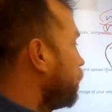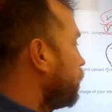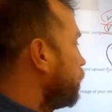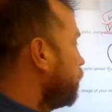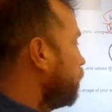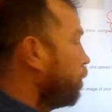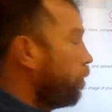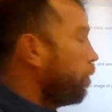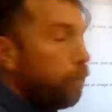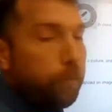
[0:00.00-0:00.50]

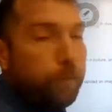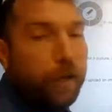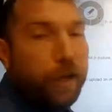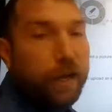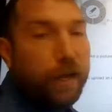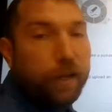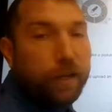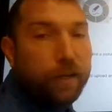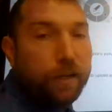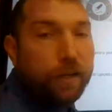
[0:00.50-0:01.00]

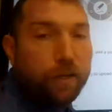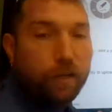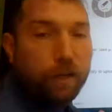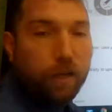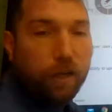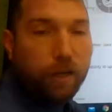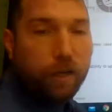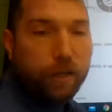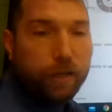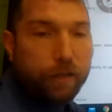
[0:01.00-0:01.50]
back on.
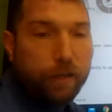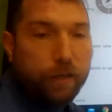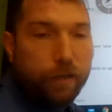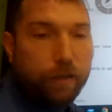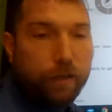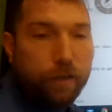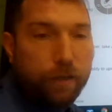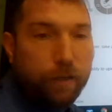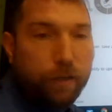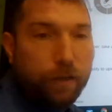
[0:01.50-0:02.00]
All
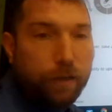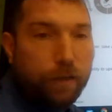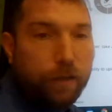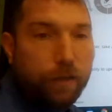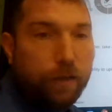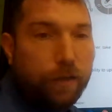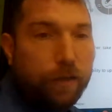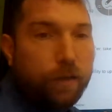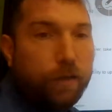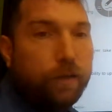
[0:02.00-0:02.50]

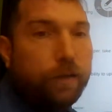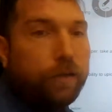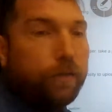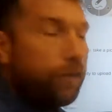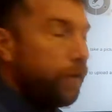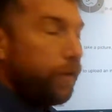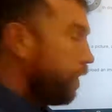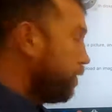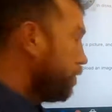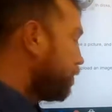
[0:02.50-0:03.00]
right,
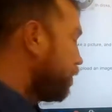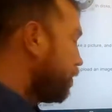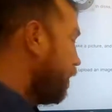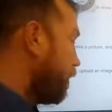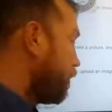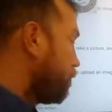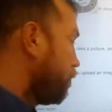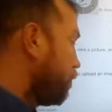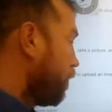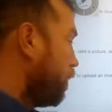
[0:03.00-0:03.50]
so that's what we're
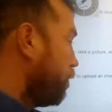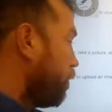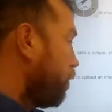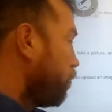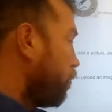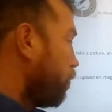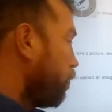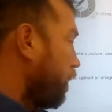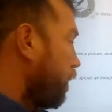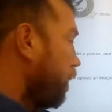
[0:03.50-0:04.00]
going to be
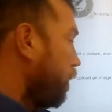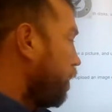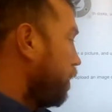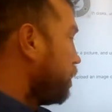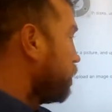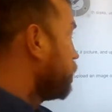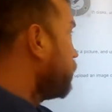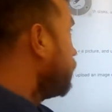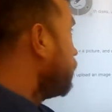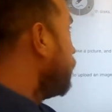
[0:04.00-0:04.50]
working on
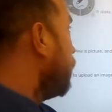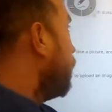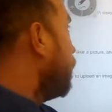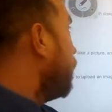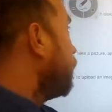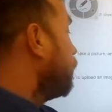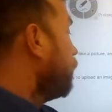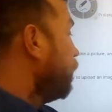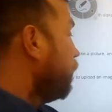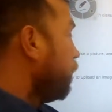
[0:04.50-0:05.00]
today.
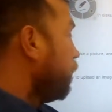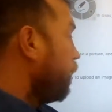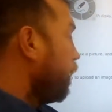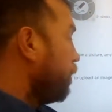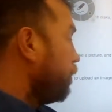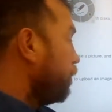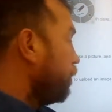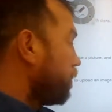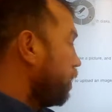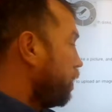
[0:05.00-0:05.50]

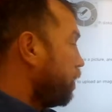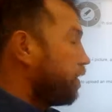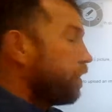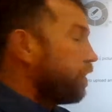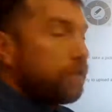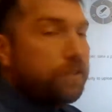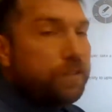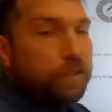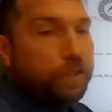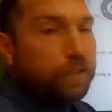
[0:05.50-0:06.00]
Instead of the
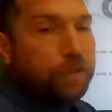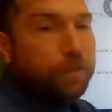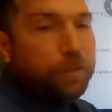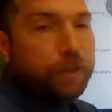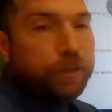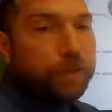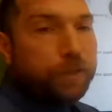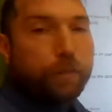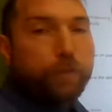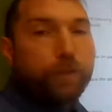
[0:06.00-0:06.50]
assessments, I
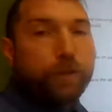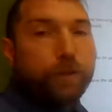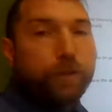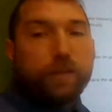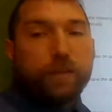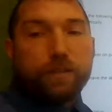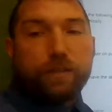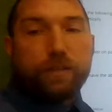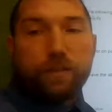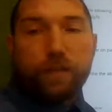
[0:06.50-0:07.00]
put this
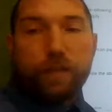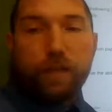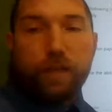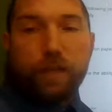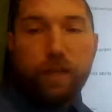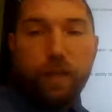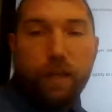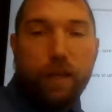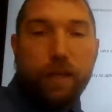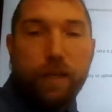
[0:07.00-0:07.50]
in
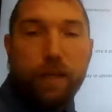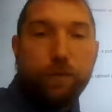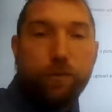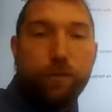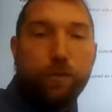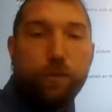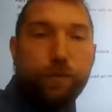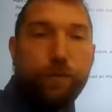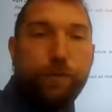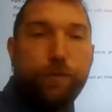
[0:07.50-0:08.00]
a Google
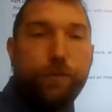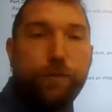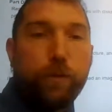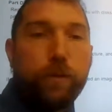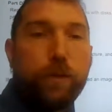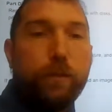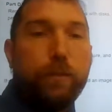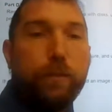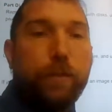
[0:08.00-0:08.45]
form.